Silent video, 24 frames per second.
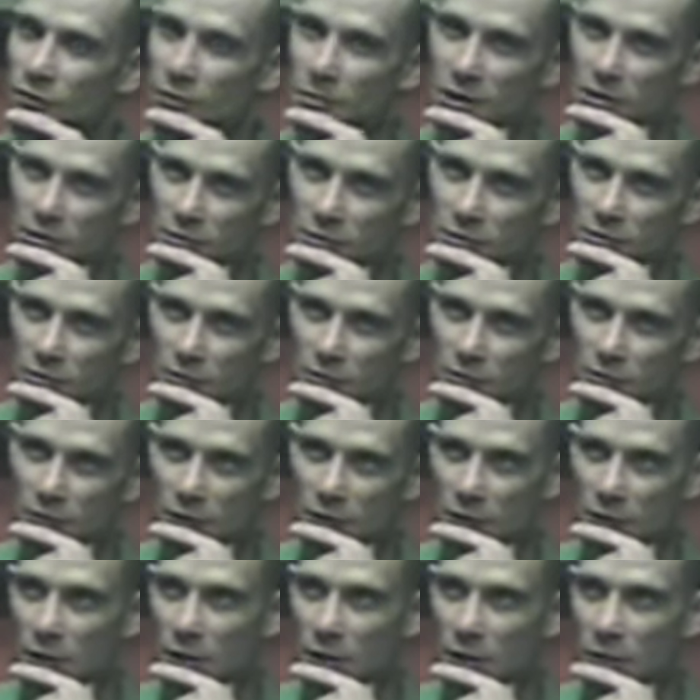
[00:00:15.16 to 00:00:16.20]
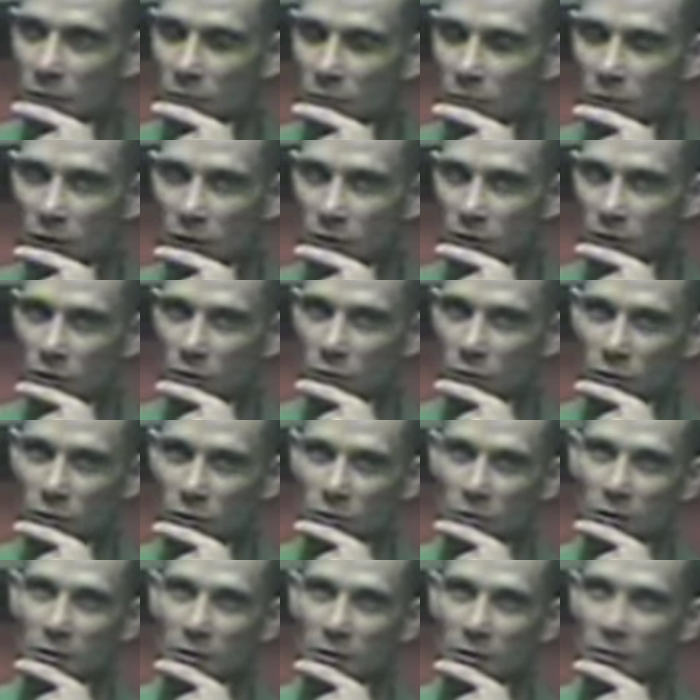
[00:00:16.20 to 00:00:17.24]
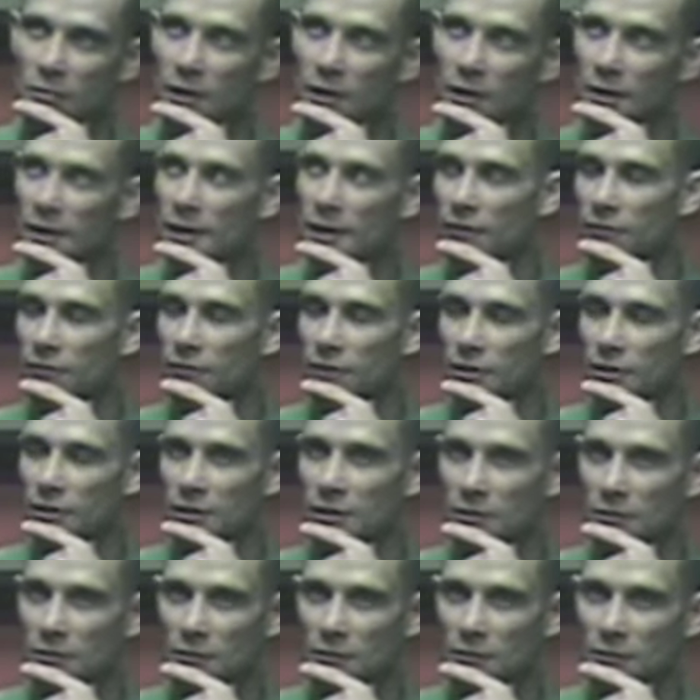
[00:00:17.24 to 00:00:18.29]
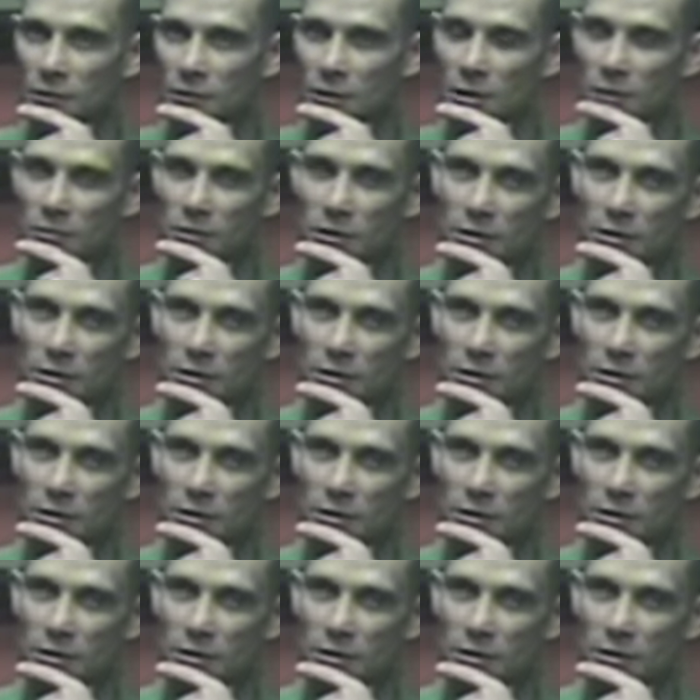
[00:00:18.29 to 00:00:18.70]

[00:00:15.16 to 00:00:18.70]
the matter, but I don't want you coming back every couple of